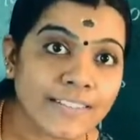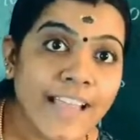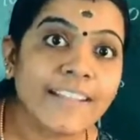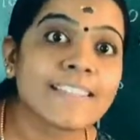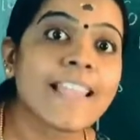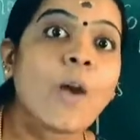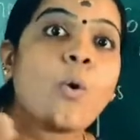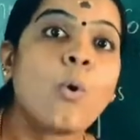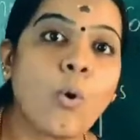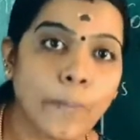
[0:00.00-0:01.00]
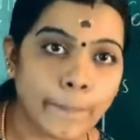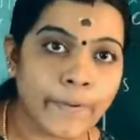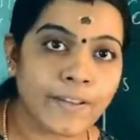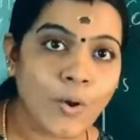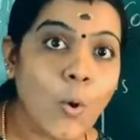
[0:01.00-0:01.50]
That is a hope.
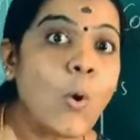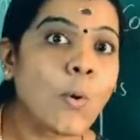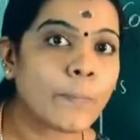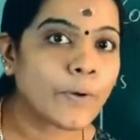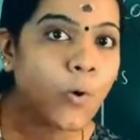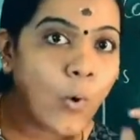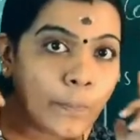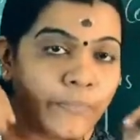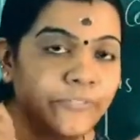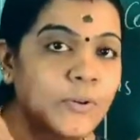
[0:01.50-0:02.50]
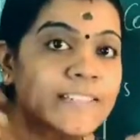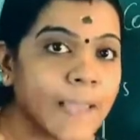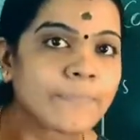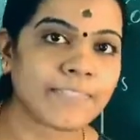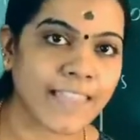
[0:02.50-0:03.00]
Hope for
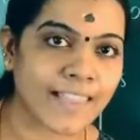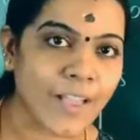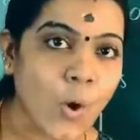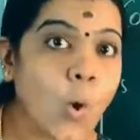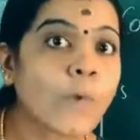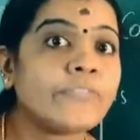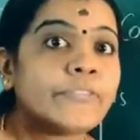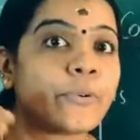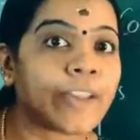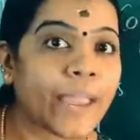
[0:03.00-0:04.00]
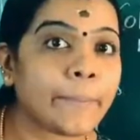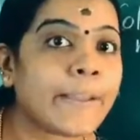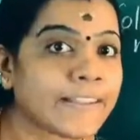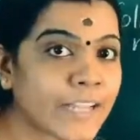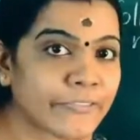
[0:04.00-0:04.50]
something. Hope for a
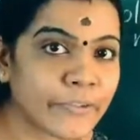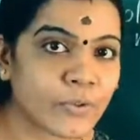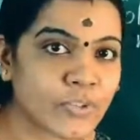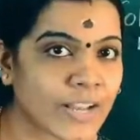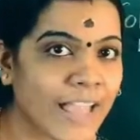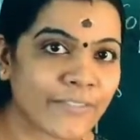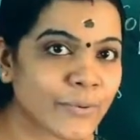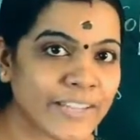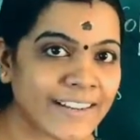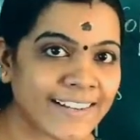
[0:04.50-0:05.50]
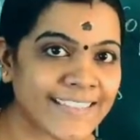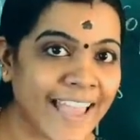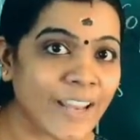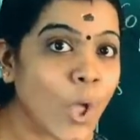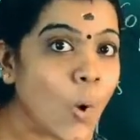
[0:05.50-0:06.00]
better future. Have you heard
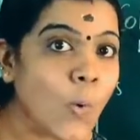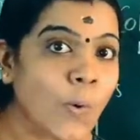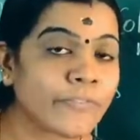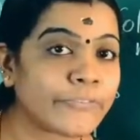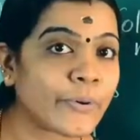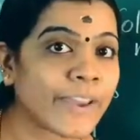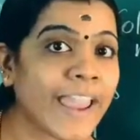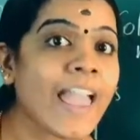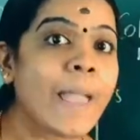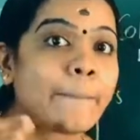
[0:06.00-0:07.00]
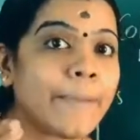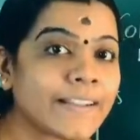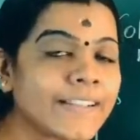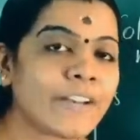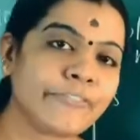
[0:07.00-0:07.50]
that? Hope for a
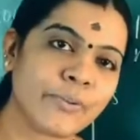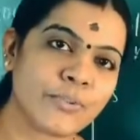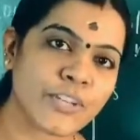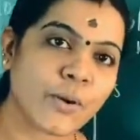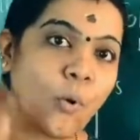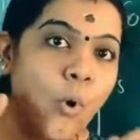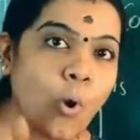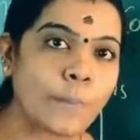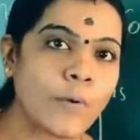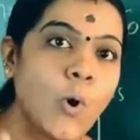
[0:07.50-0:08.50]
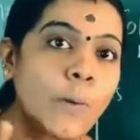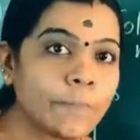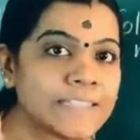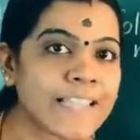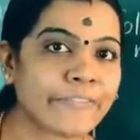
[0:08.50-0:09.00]
better future.
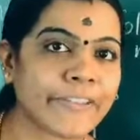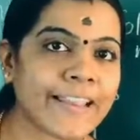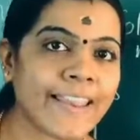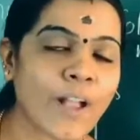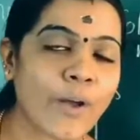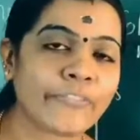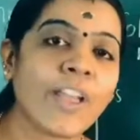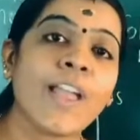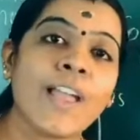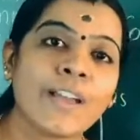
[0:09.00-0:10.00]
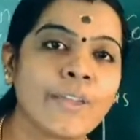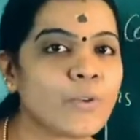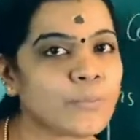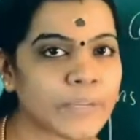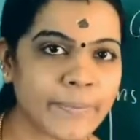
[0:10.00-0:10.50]
Hope is a feeling of
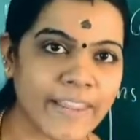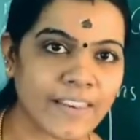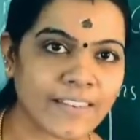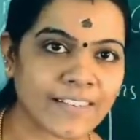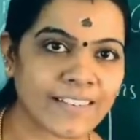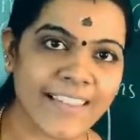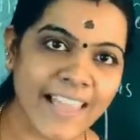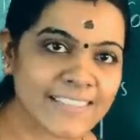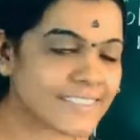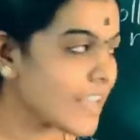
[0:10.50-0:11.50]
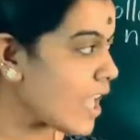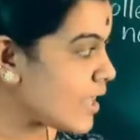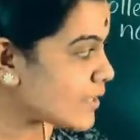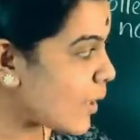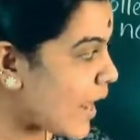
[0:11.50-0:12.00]
human being. Yes.
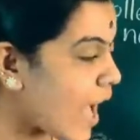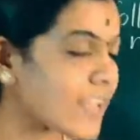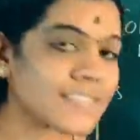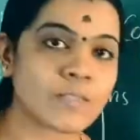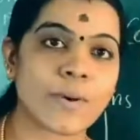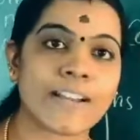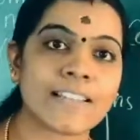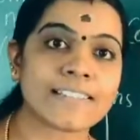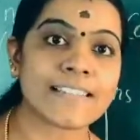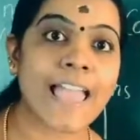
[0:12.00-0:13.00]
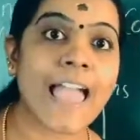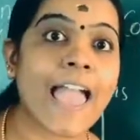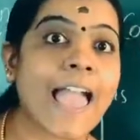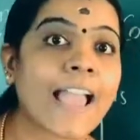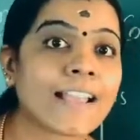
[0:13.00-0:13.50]
So last one is
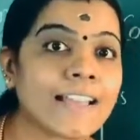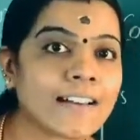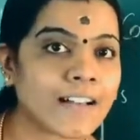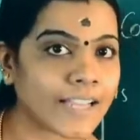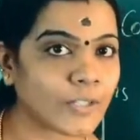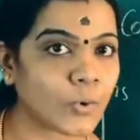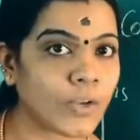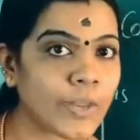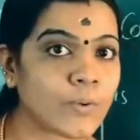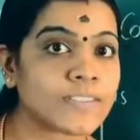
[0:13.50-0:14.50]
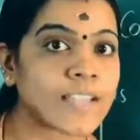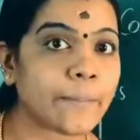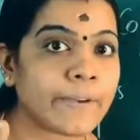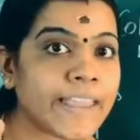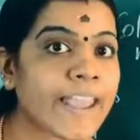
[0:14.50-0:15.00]
anger. I told you, if
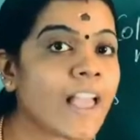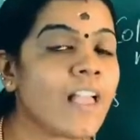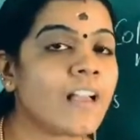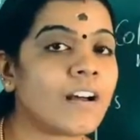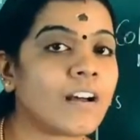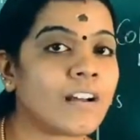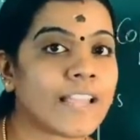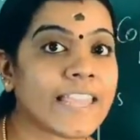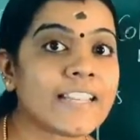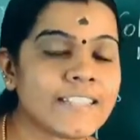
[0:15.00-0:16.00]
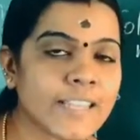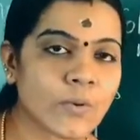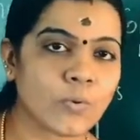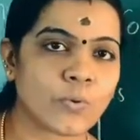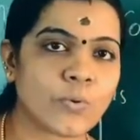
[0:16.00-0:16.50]
somebody hit
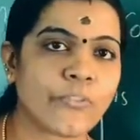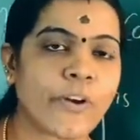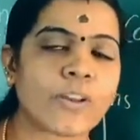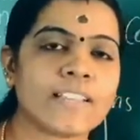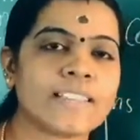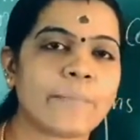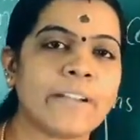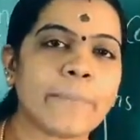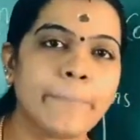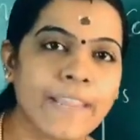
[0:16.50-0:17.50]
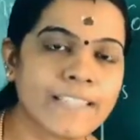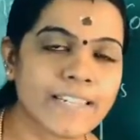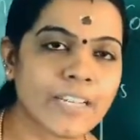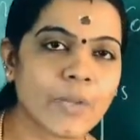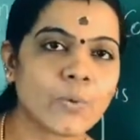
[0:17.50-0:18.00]
you or if somebody
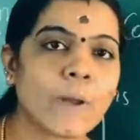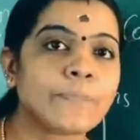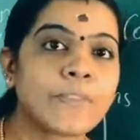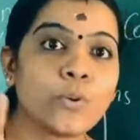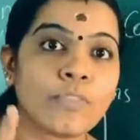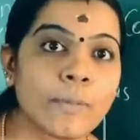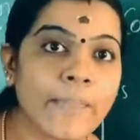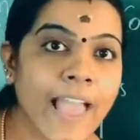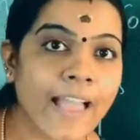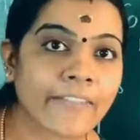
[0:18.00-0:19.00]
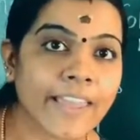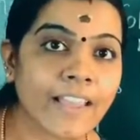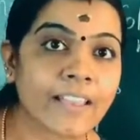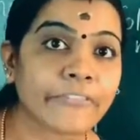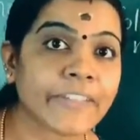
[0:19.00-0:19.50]
beaten you, you will be
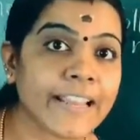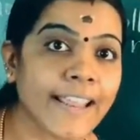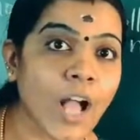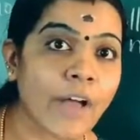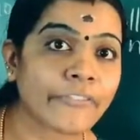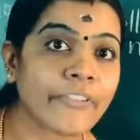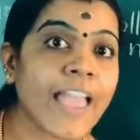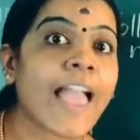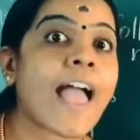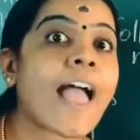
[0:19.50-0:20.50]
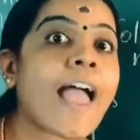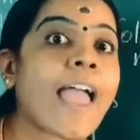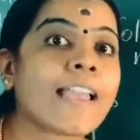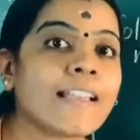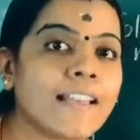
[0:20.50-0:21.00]
having the feeling of
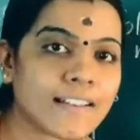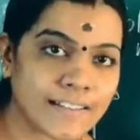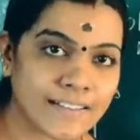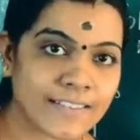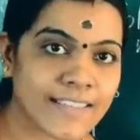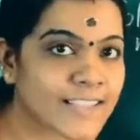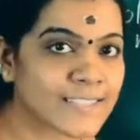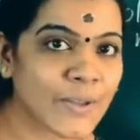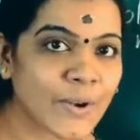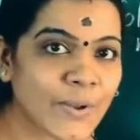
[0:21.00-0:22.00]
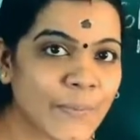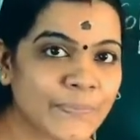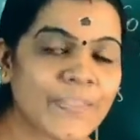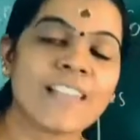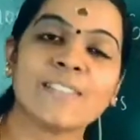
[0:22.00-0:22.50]
anger. Yes or
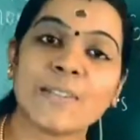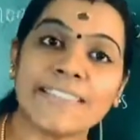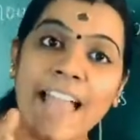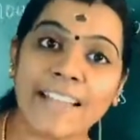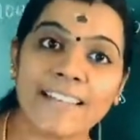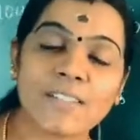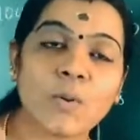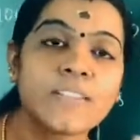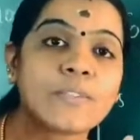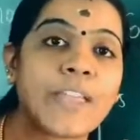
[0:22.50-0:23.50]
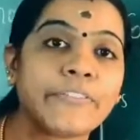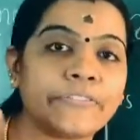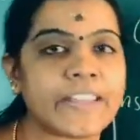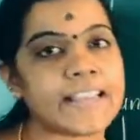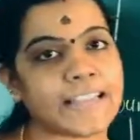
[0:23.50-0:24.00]
no? So that is also a
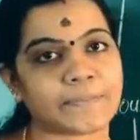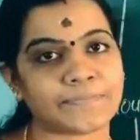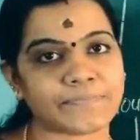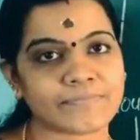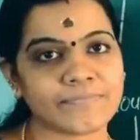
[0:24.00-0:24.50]
feeling.